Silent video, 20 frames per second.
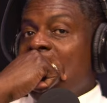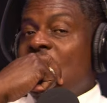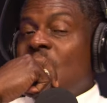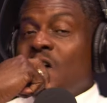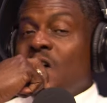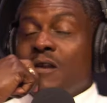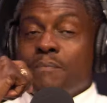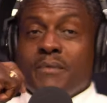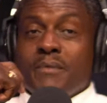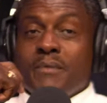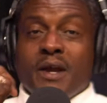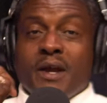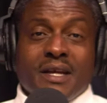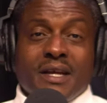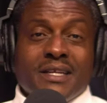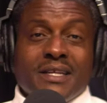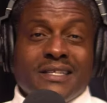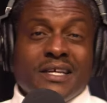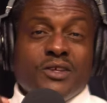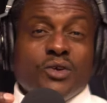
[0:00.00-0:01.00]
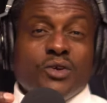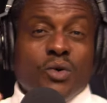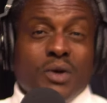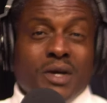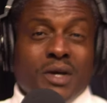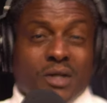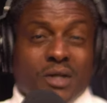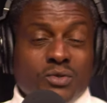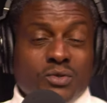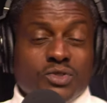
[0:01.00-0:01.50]
all American. Then you
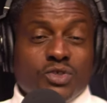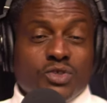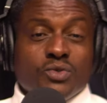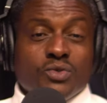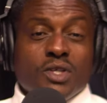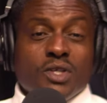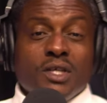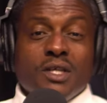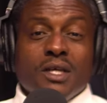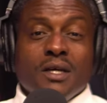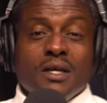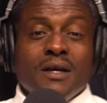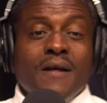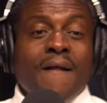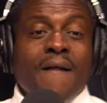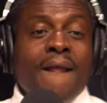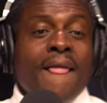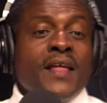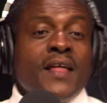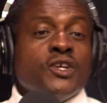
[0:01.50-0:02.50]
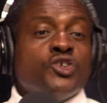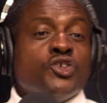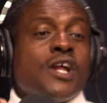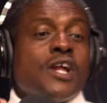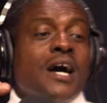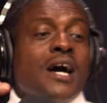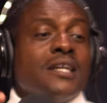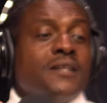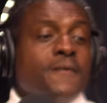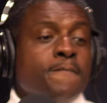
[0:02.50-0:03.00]
go ahead on junior year, you
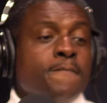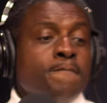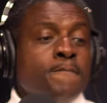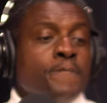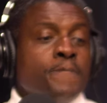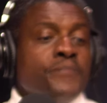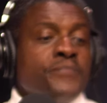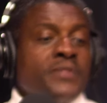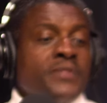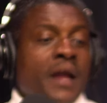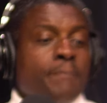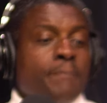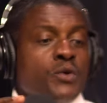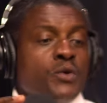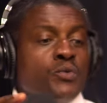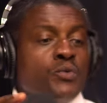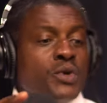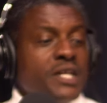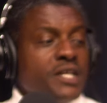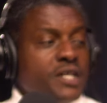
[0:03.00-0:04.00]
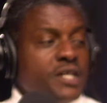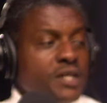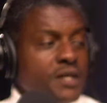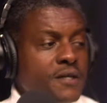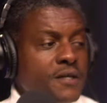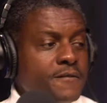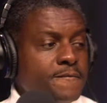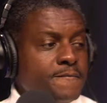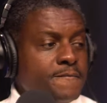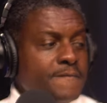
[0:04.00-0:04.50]
start to be really
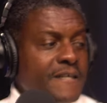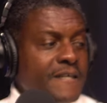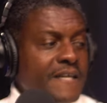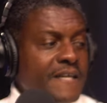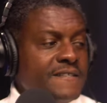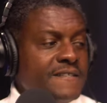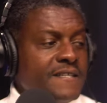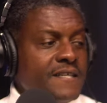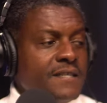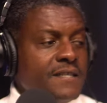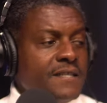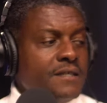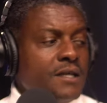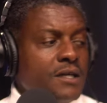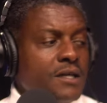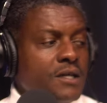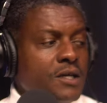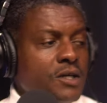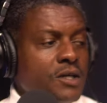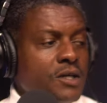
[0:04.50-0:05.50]
good, and then